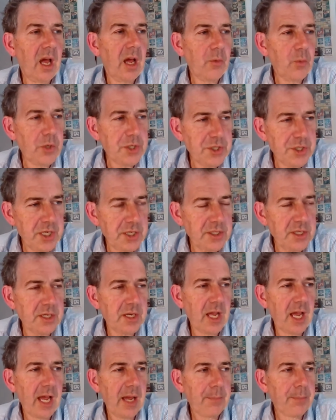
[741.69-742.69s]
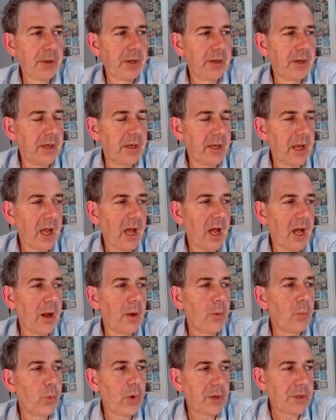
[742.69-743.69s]
which didn't happen.
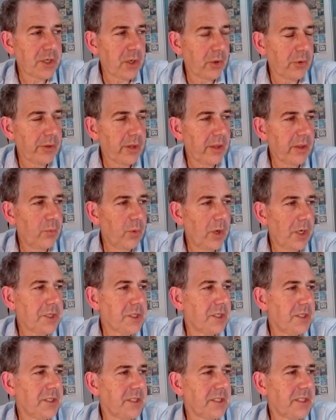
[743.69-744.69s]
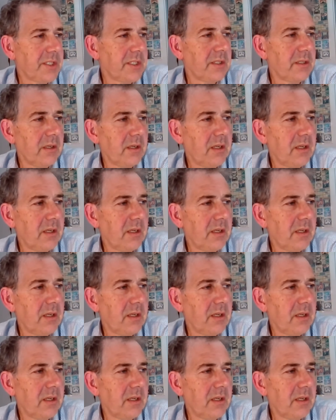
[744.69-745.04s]
We were told that the Russians,